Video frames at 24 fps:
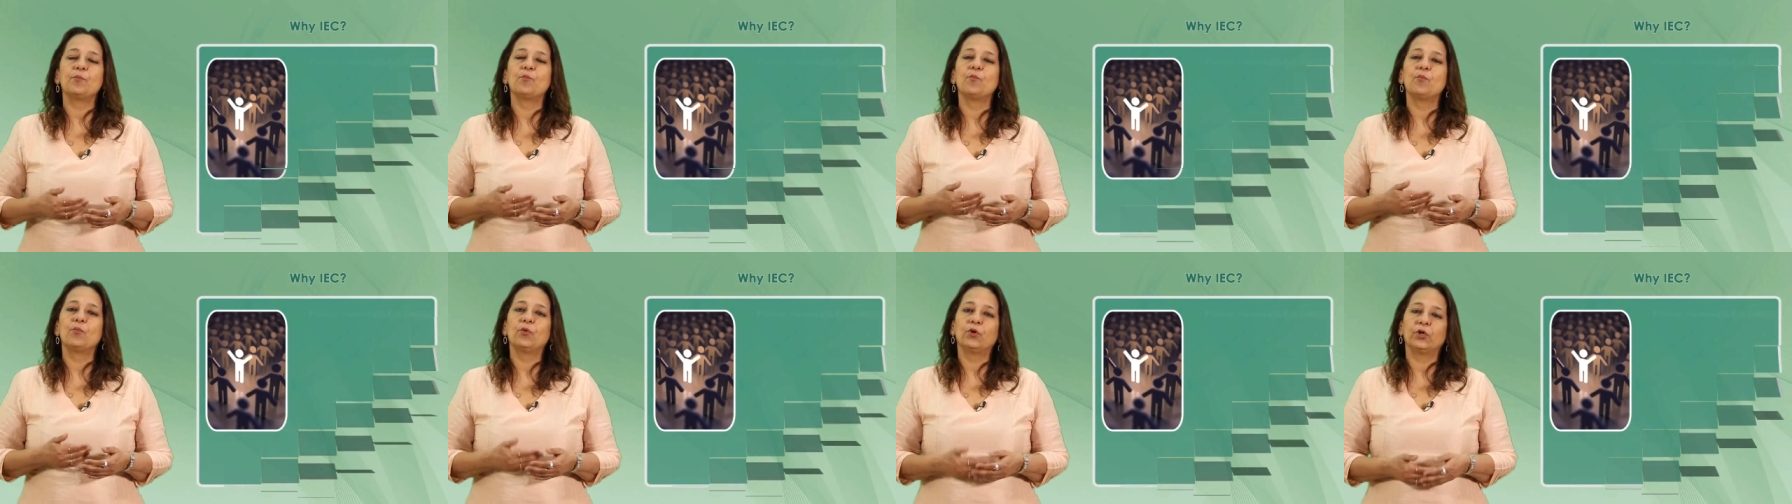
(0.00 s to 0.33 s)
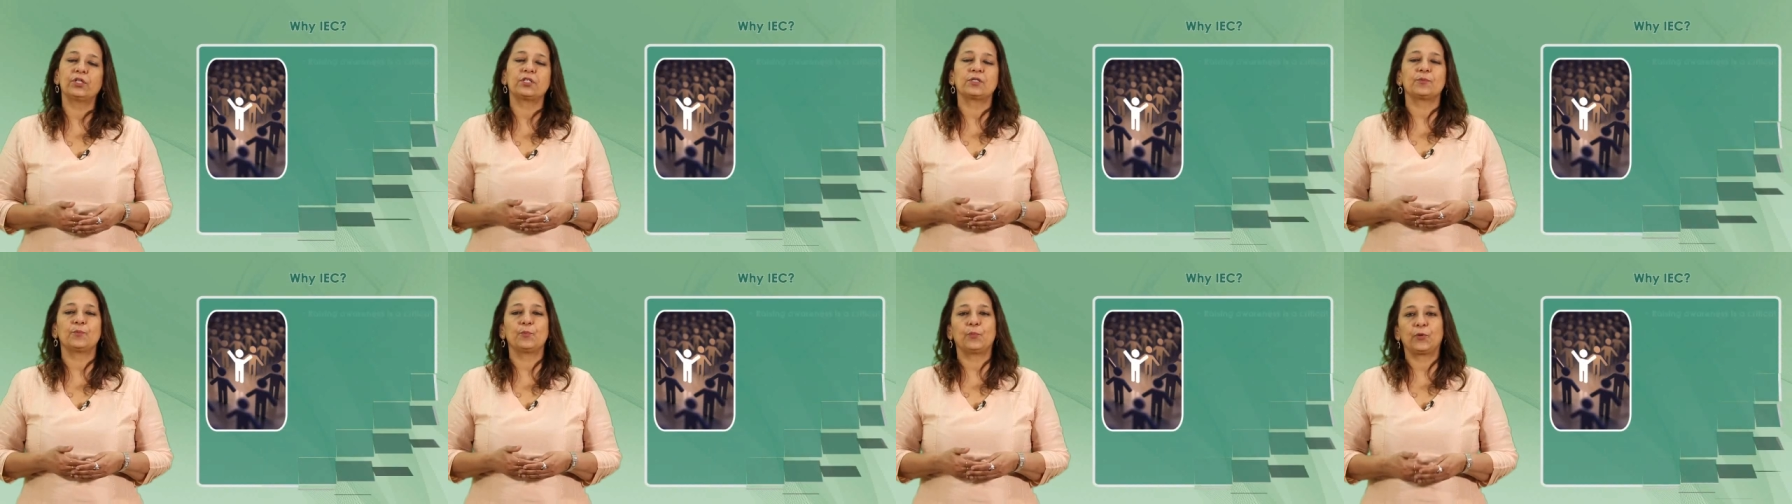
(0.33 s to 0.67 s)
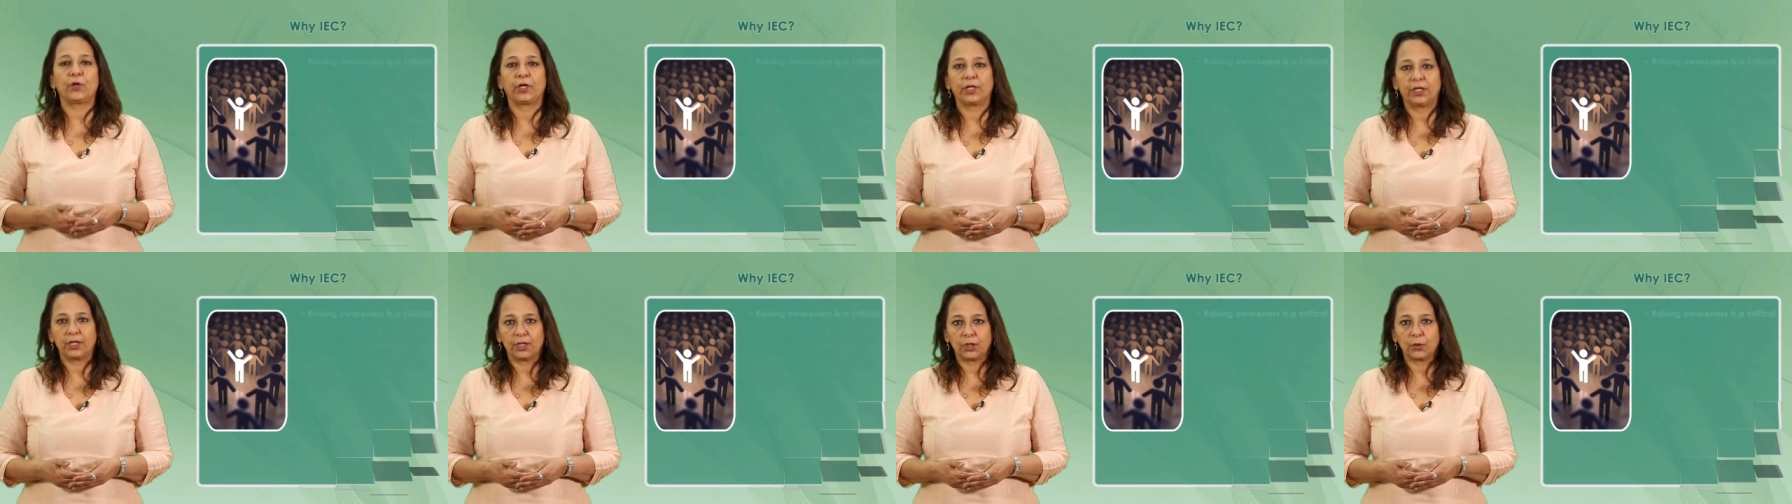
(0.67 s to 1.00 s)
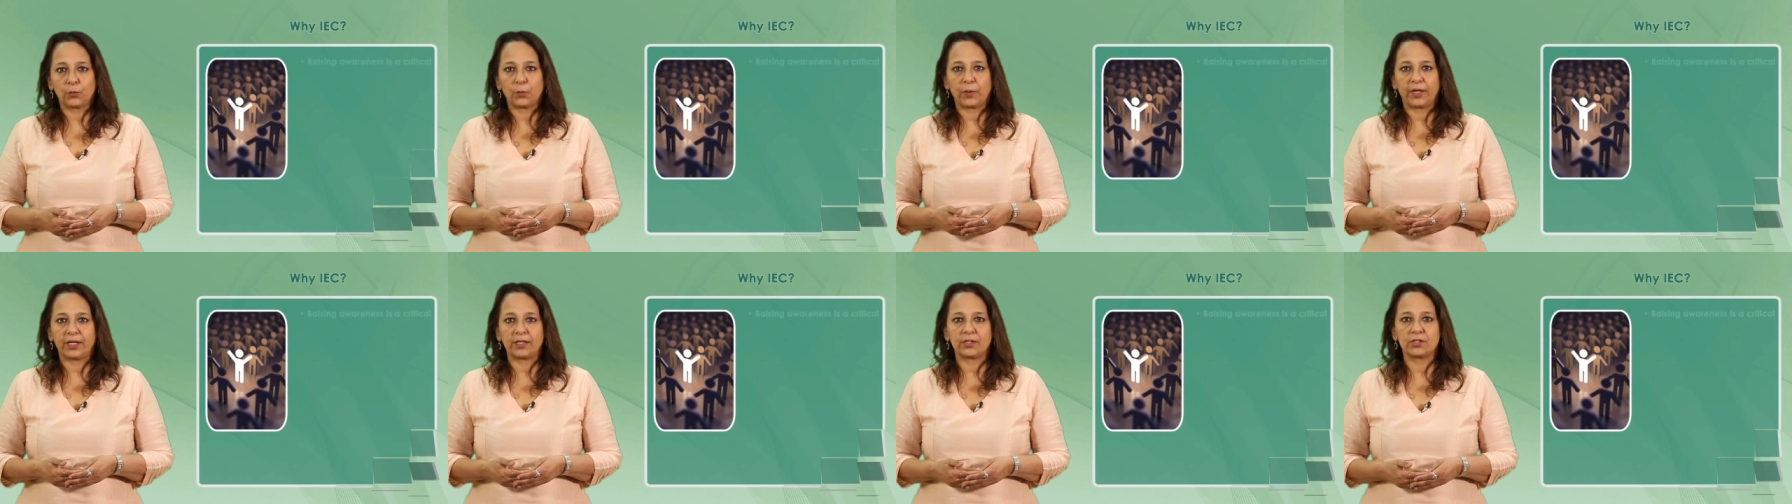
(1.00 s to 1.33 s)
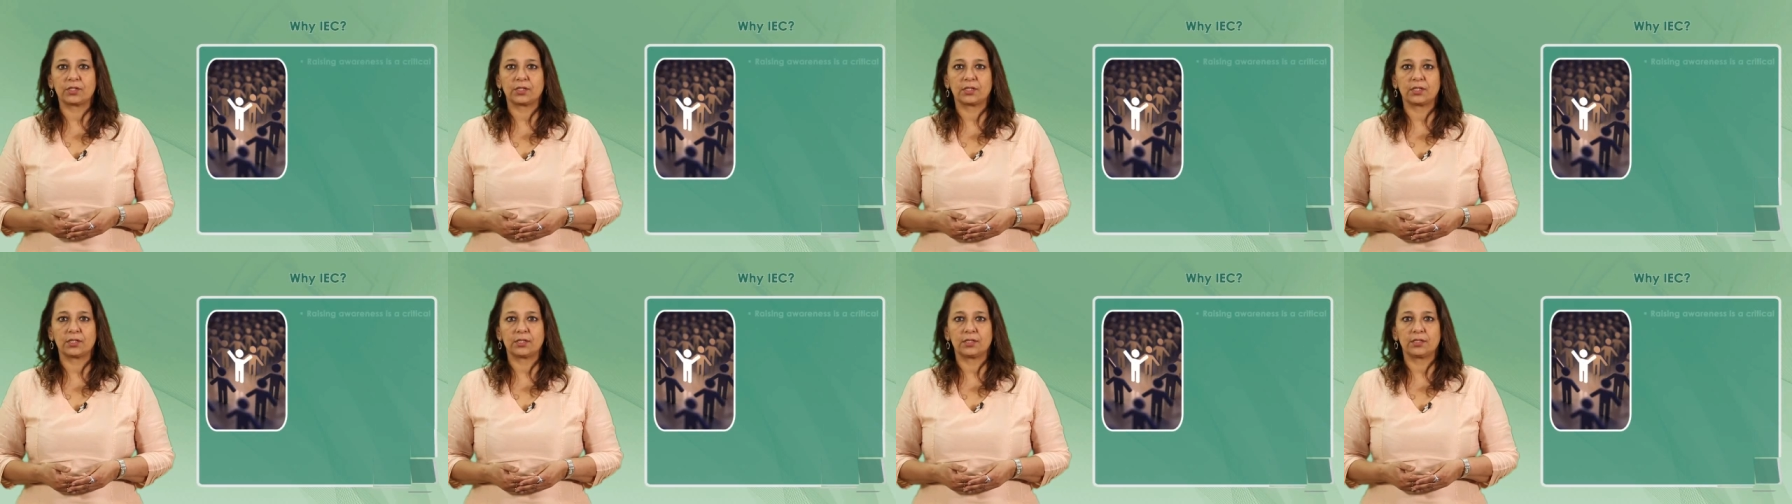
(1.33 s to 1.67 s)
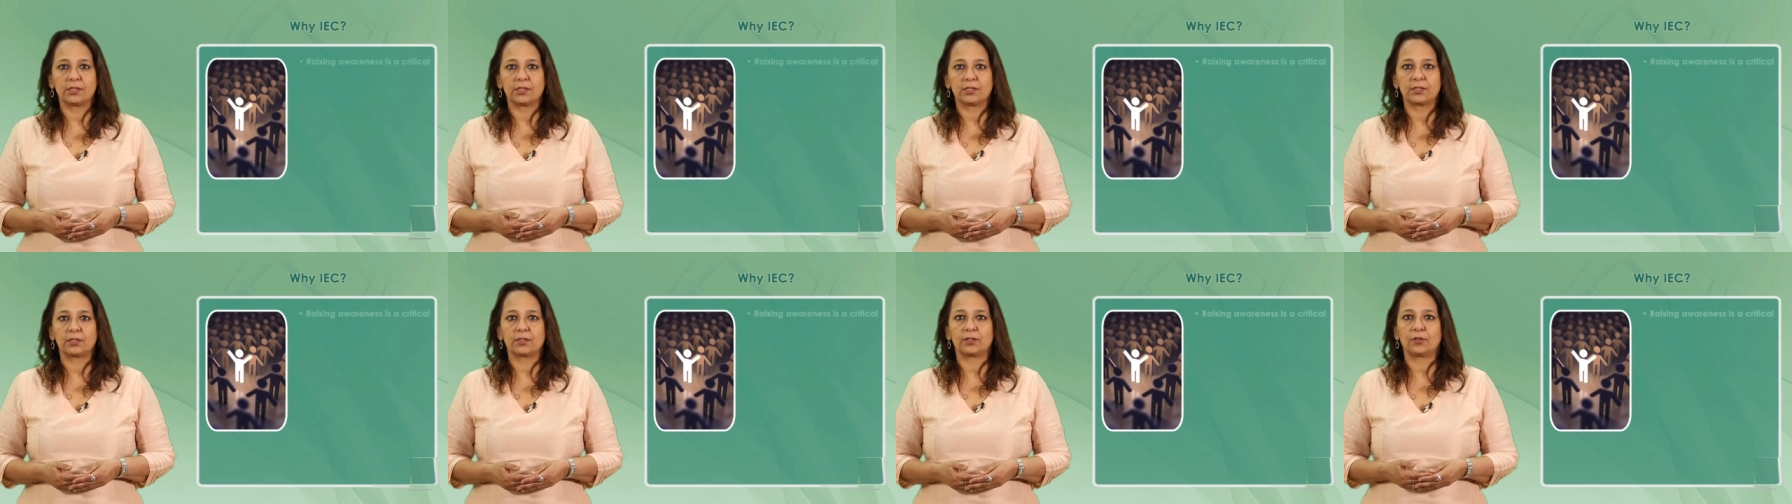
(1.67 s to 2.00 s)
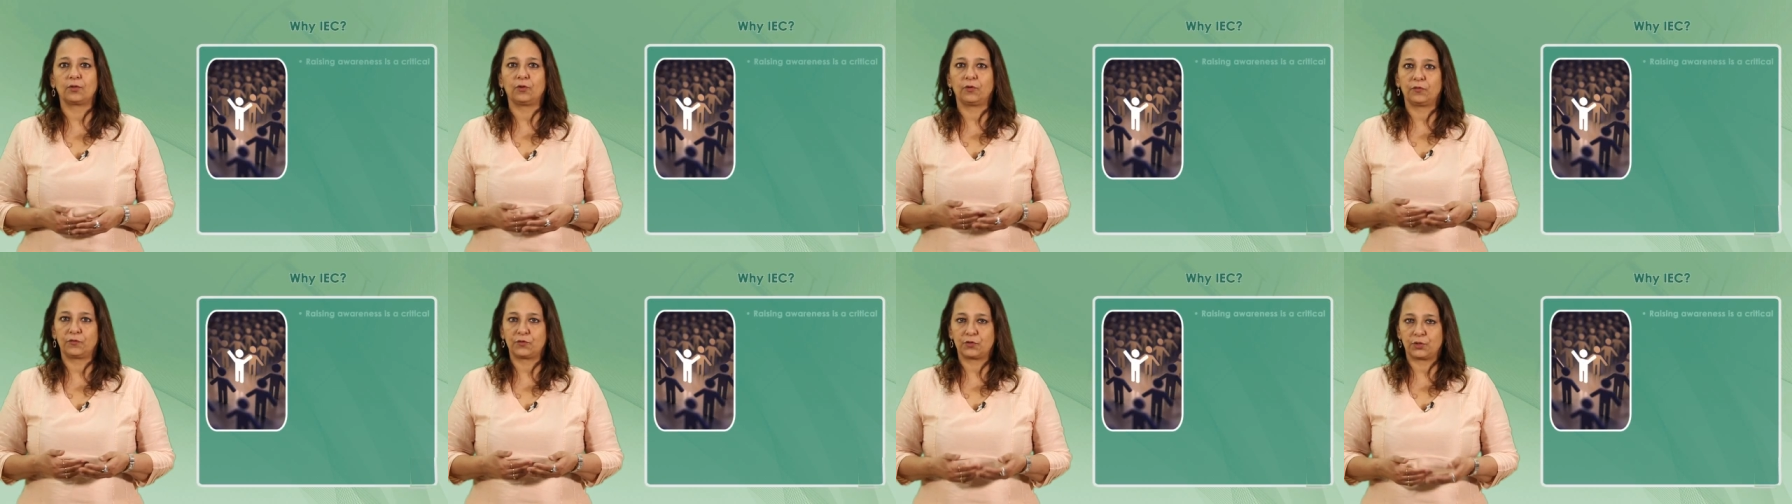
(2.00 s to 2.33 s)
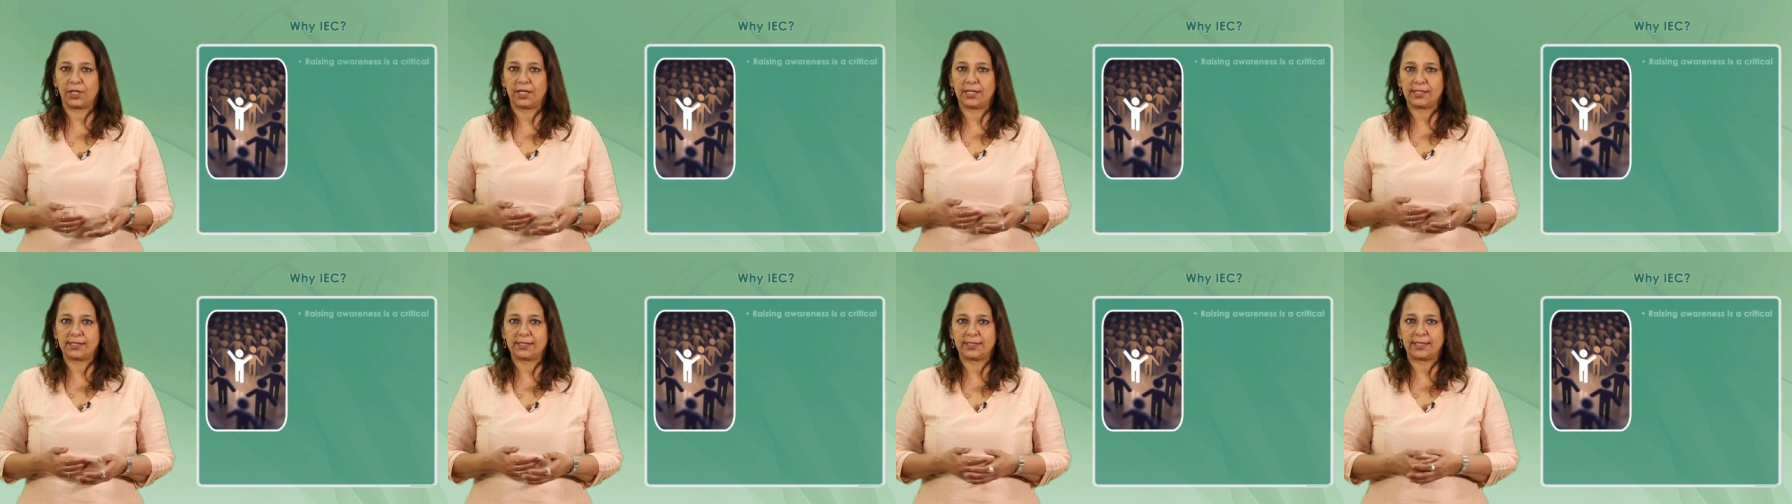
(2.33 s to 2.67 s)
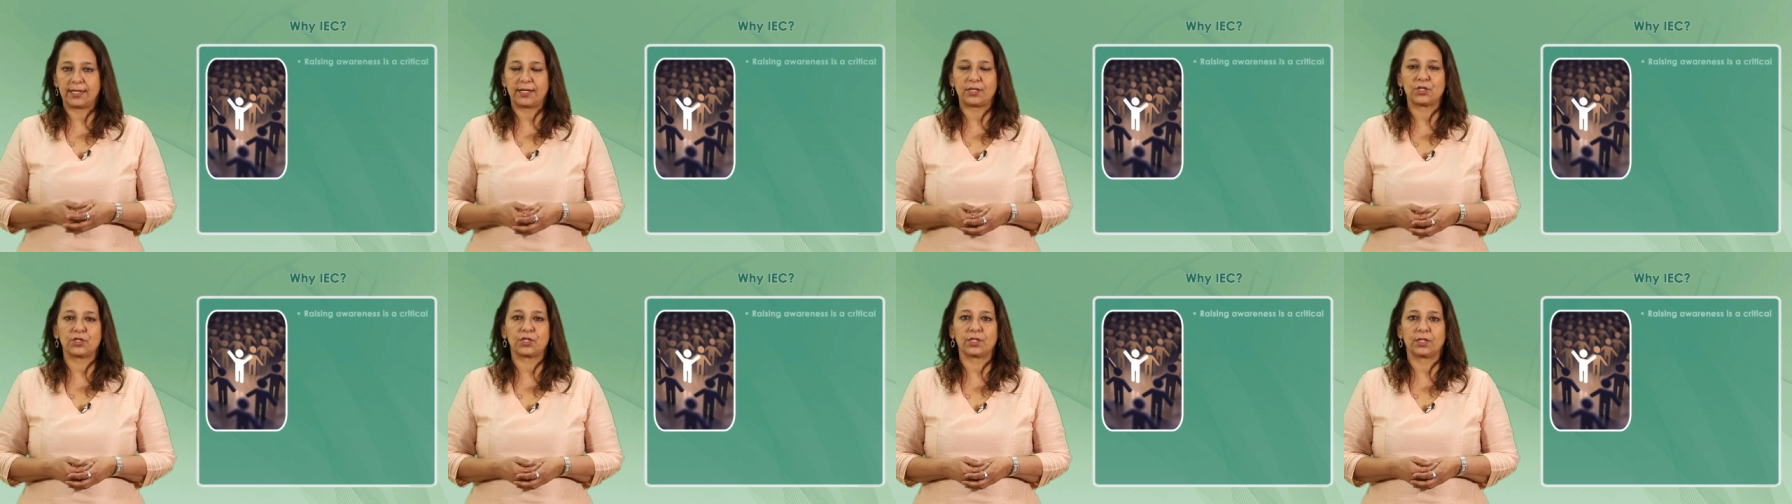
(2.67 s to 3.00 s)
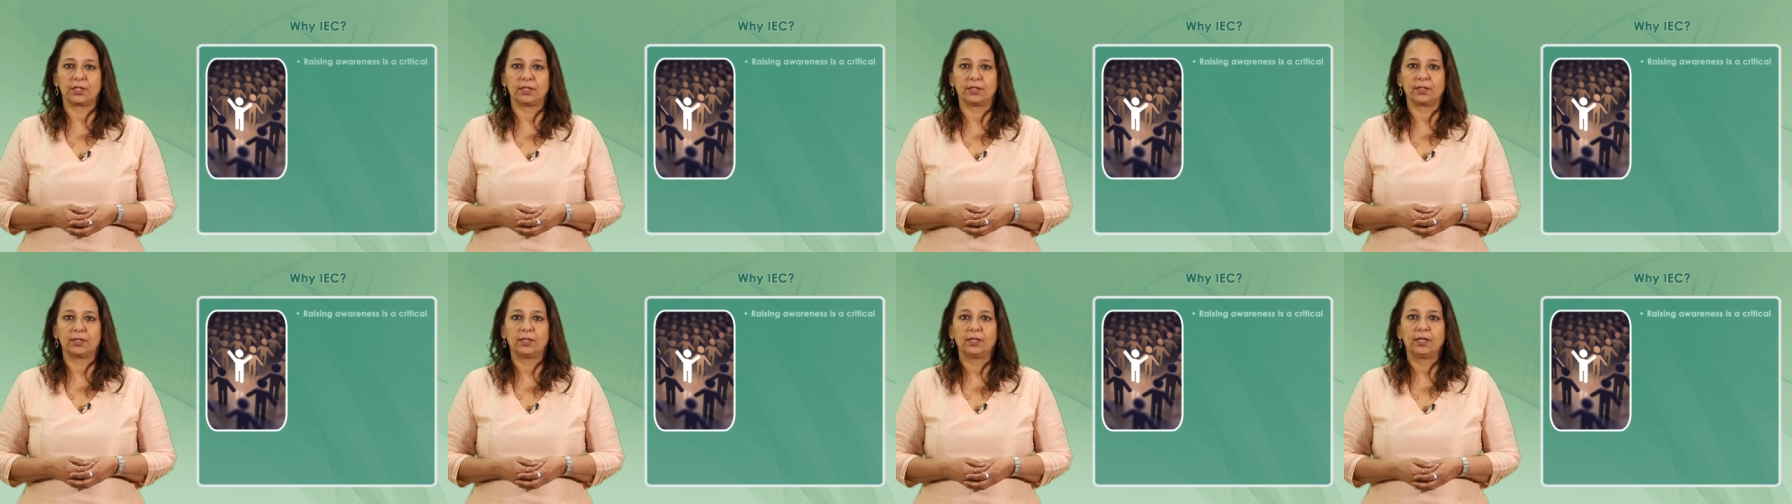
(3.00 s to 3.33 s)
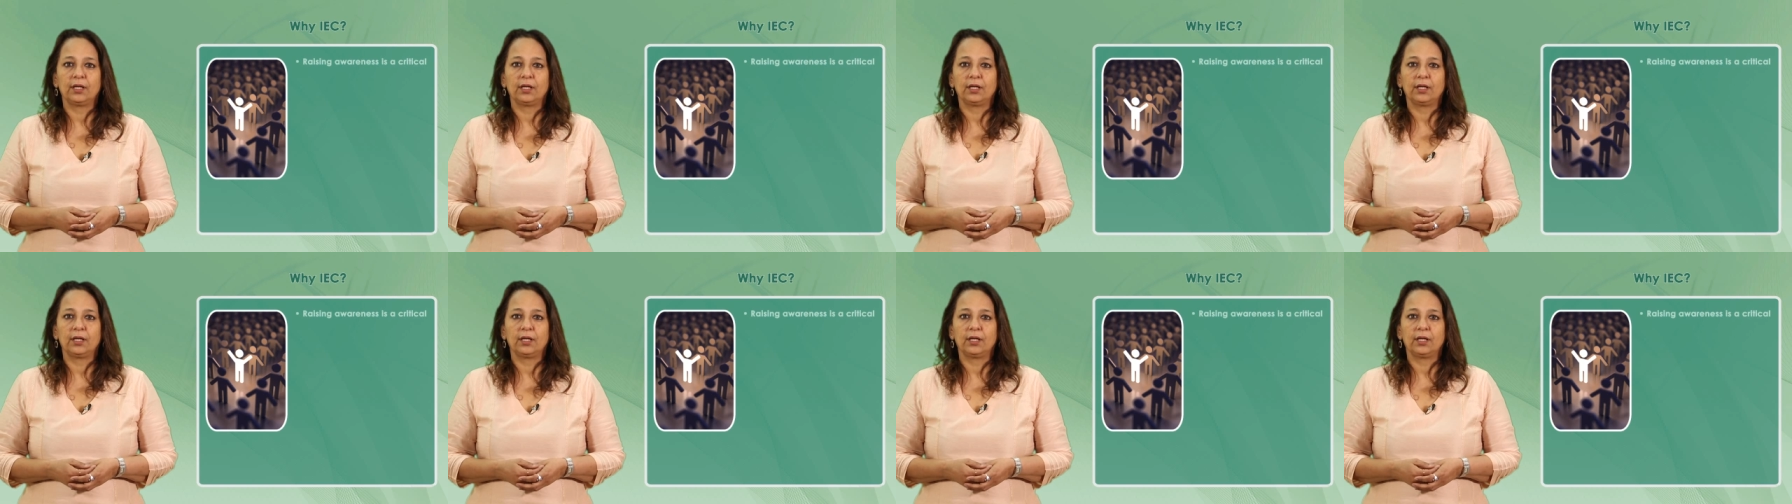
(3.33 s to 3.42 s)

most important question of today's session.